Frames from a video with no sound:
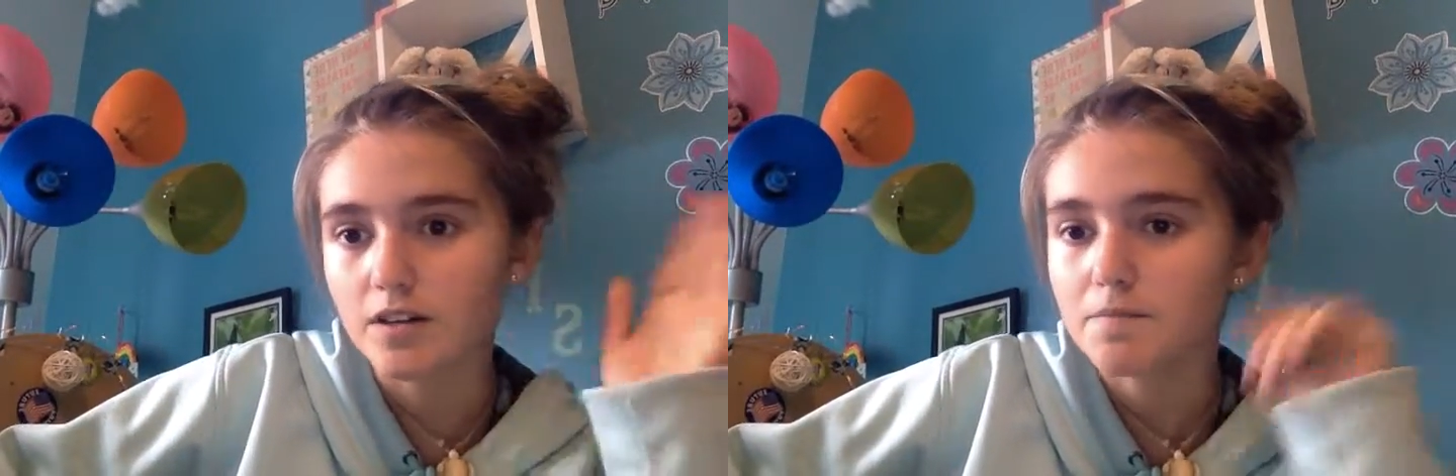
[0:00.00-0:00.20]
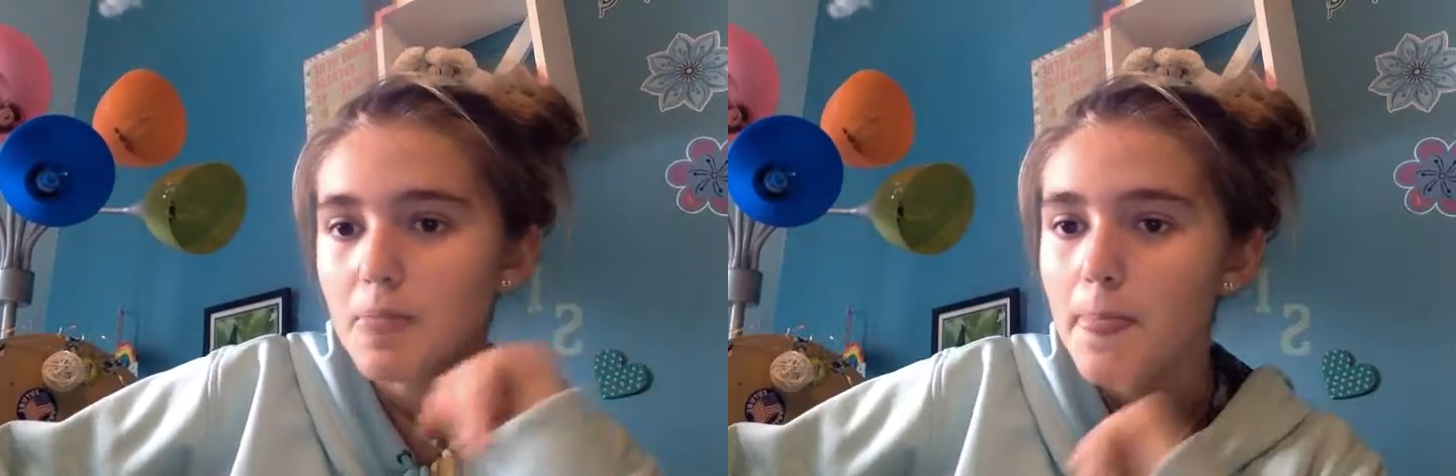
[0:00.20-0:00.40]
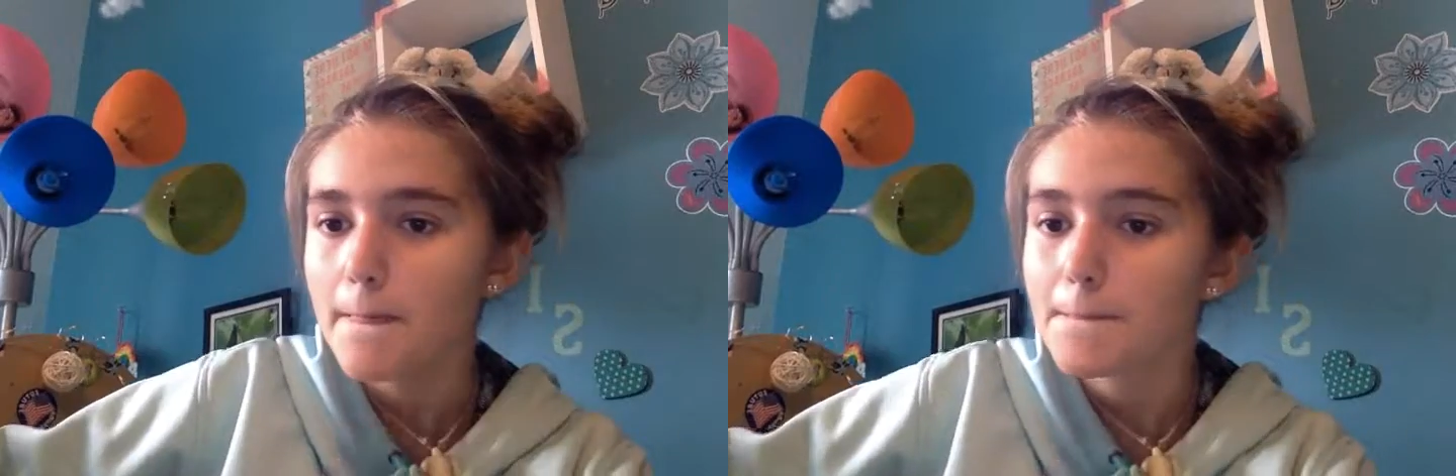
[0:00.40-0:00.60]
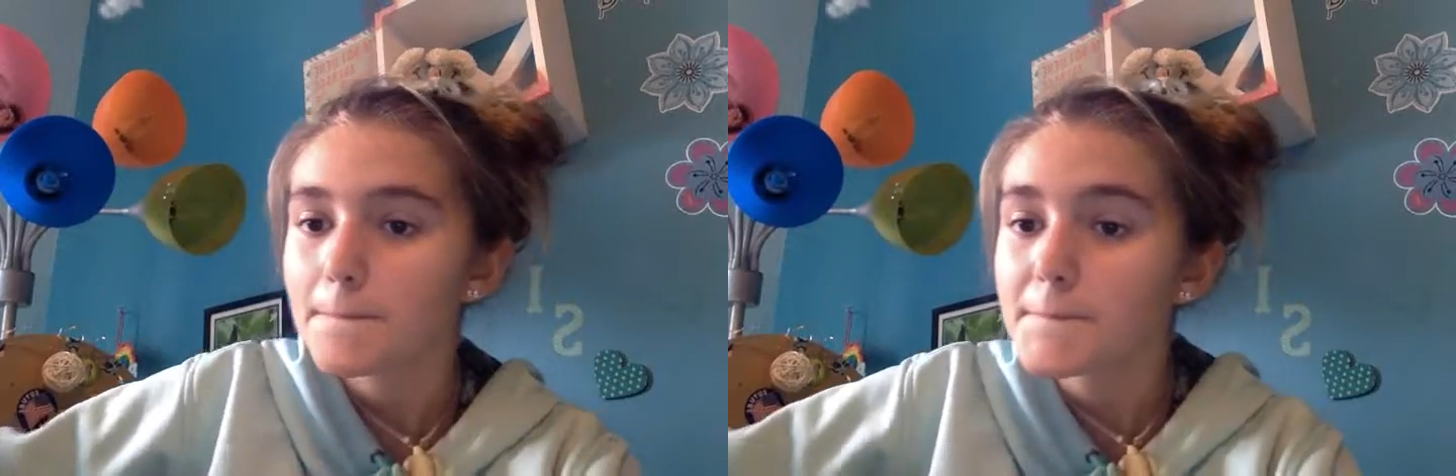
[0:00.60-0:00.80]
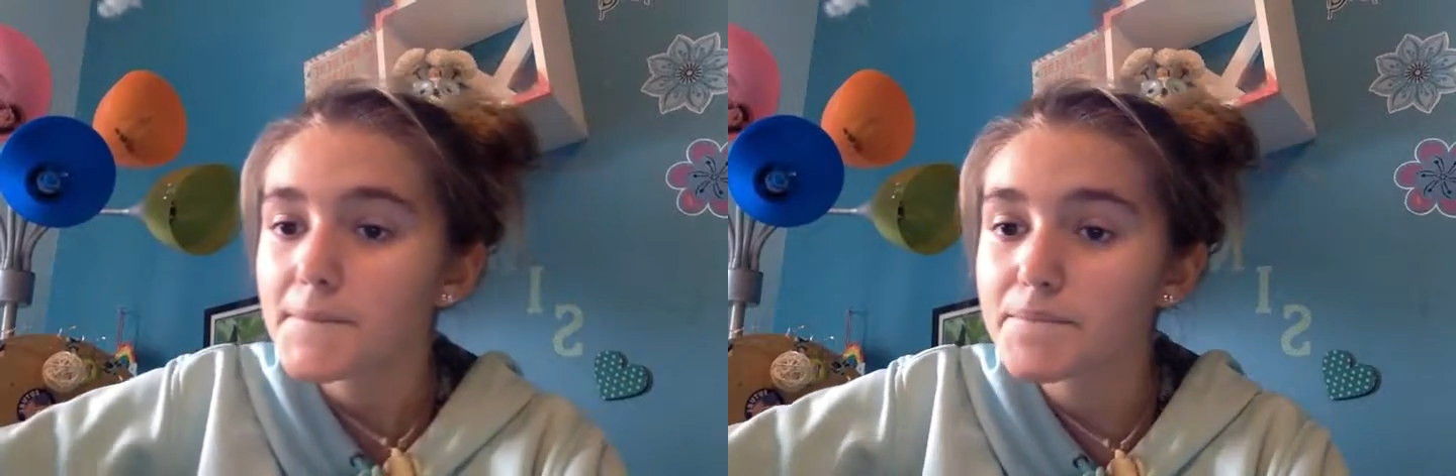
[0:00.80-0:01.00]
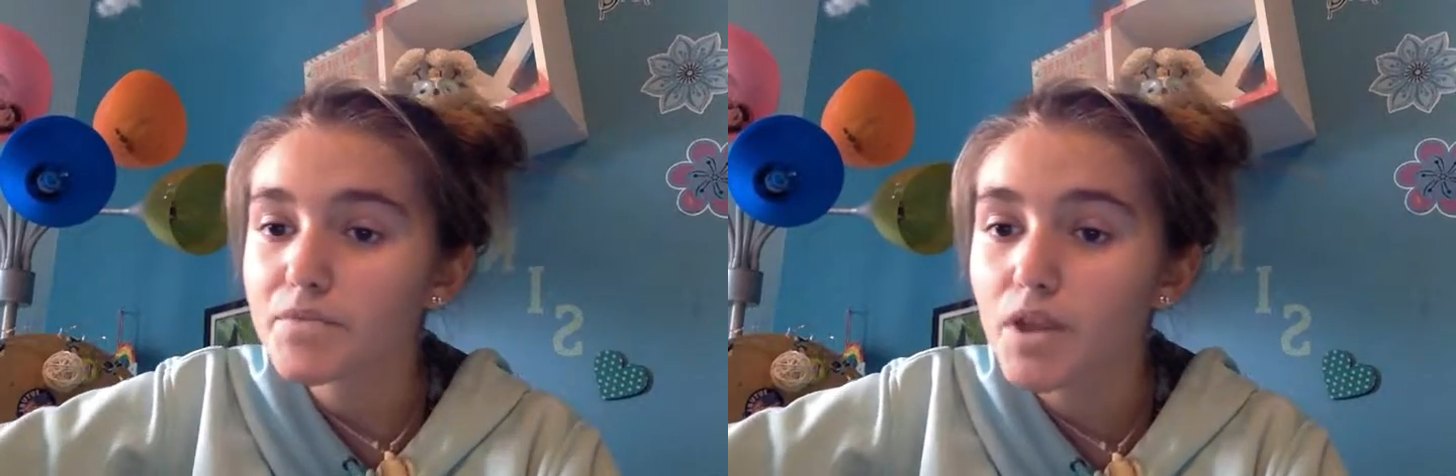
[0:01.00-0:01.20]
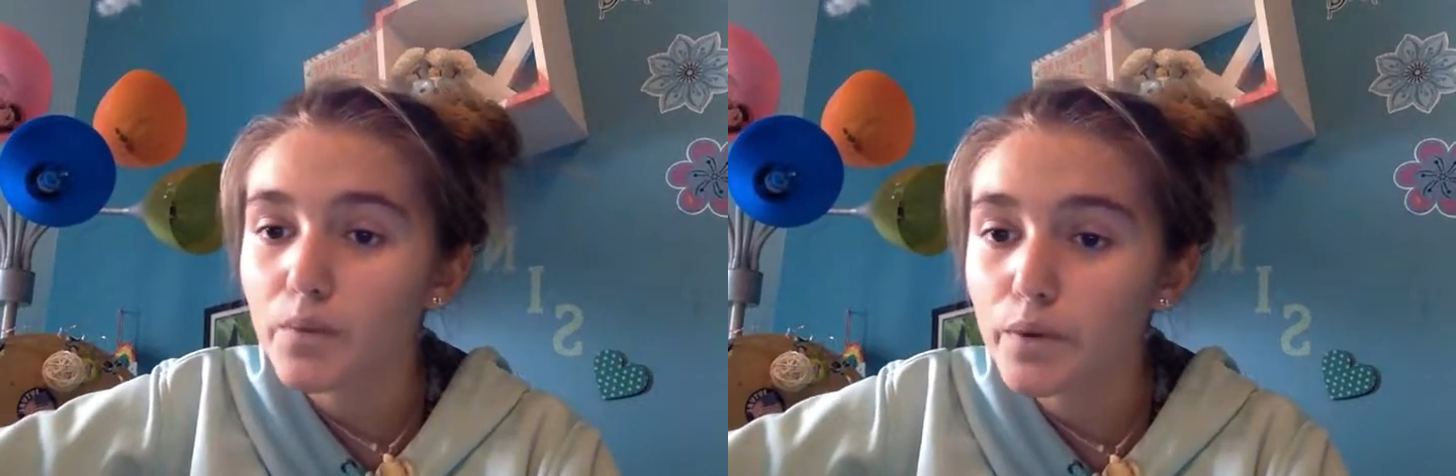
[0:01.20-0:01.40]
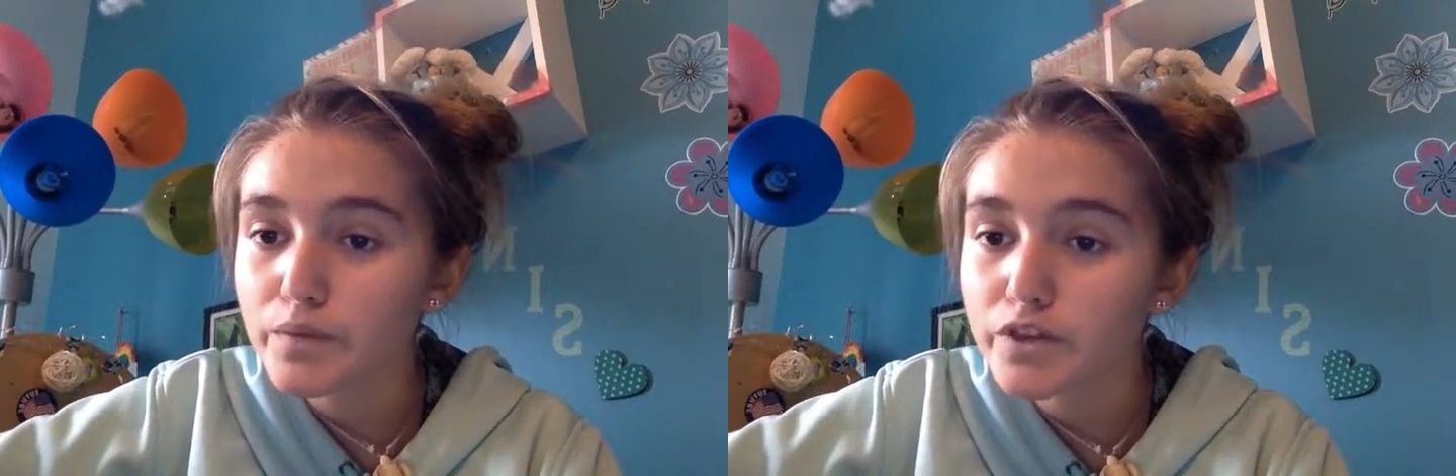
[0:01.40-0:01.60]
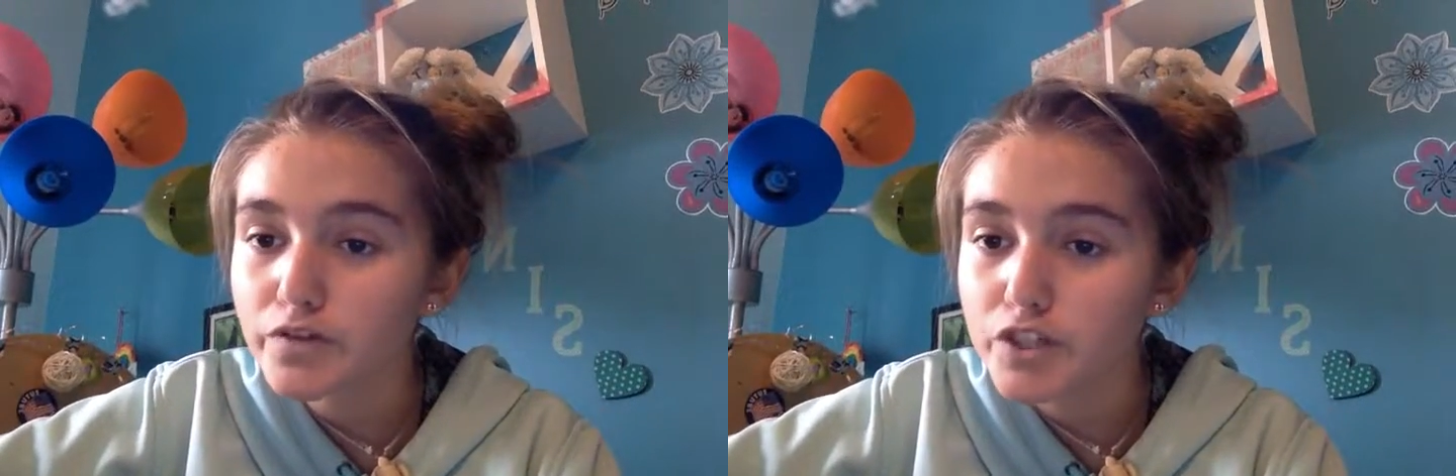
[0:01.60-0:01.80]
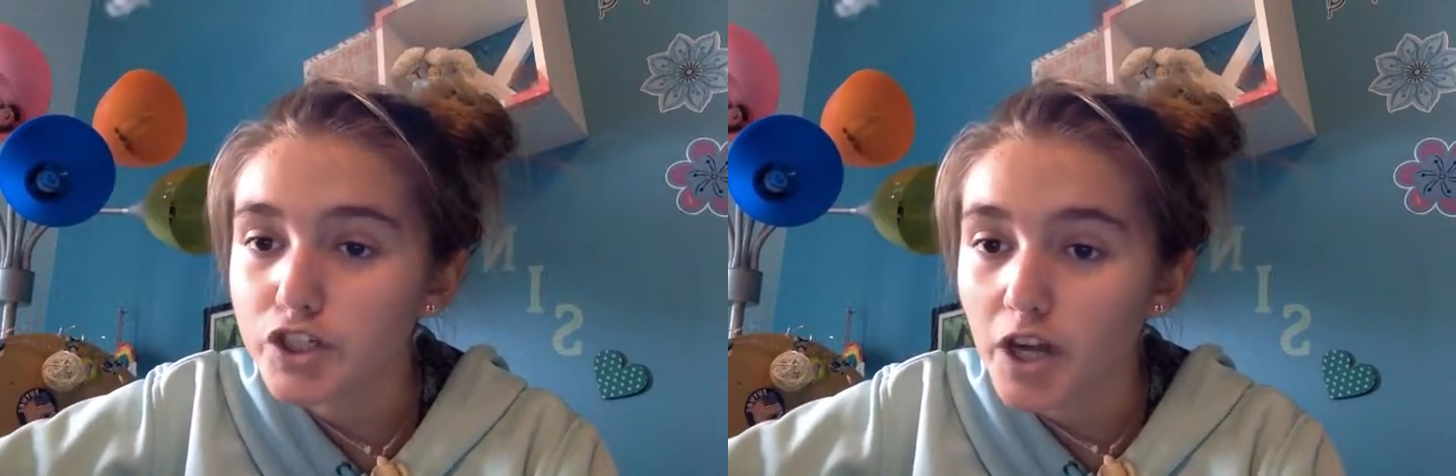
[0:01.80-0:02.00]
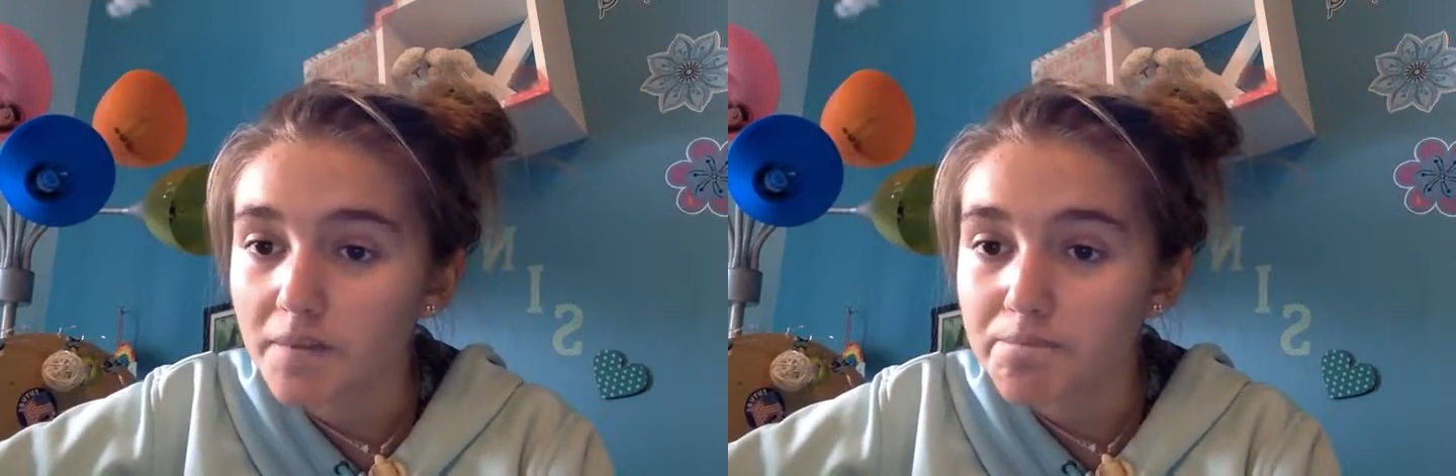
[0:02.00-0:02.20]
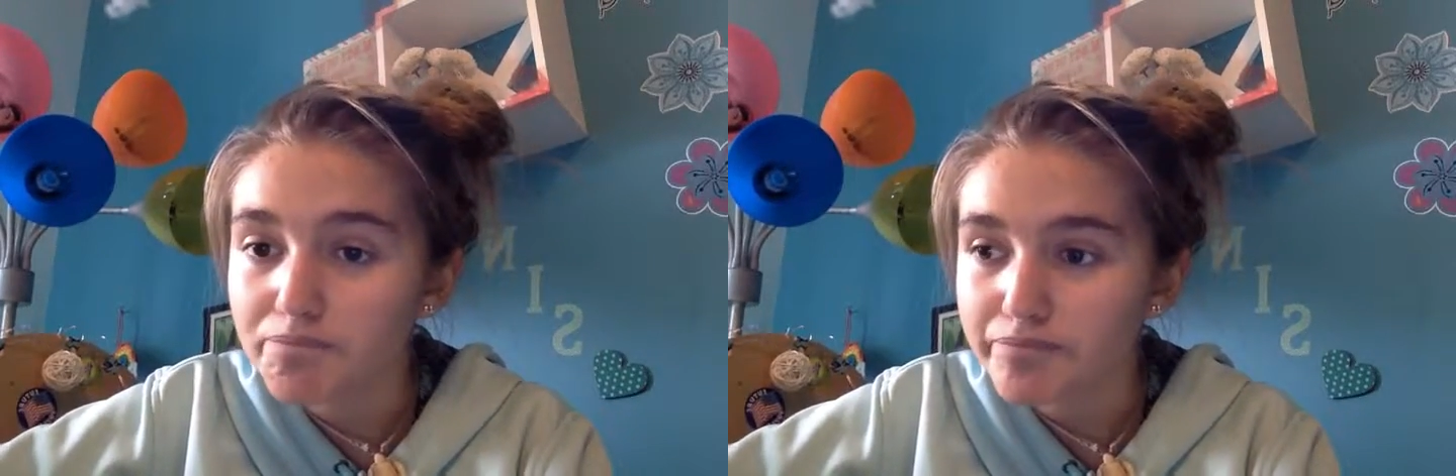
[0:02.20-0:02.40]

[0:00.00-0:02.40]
I don't know. What was your first job?